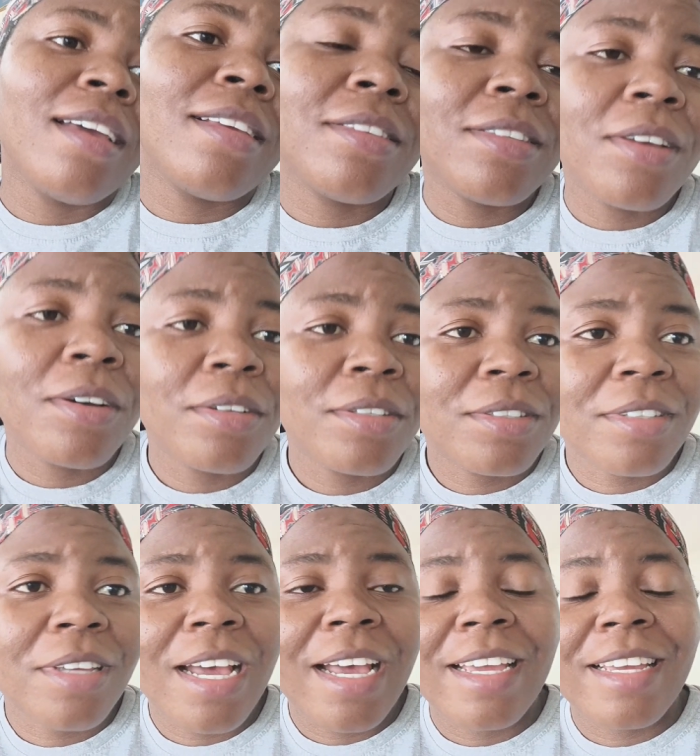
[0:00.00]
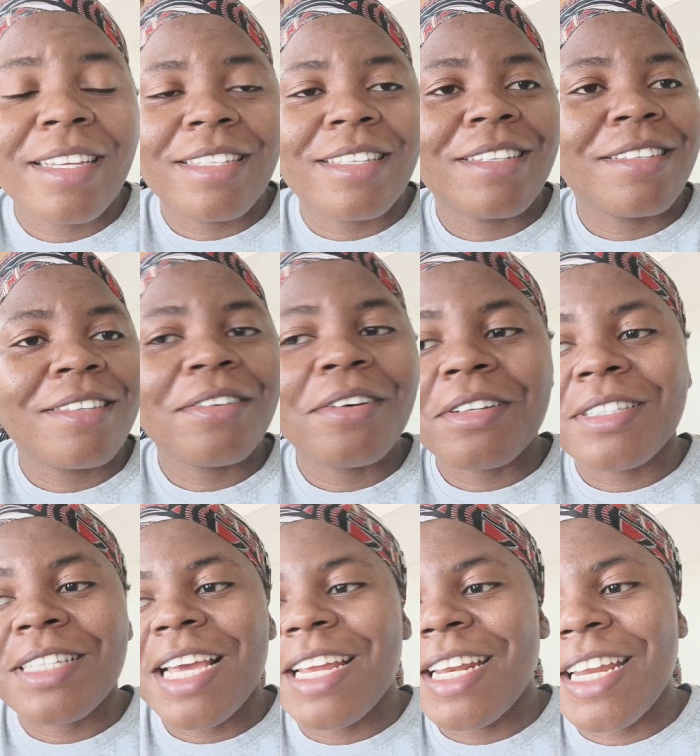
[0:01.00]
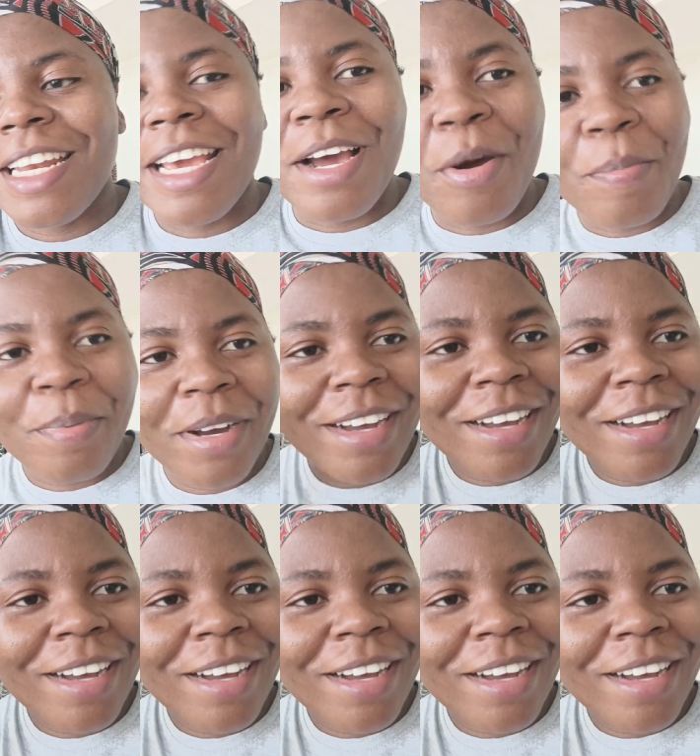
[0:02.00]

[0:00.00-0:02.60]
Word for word: it's not guys it's not i need help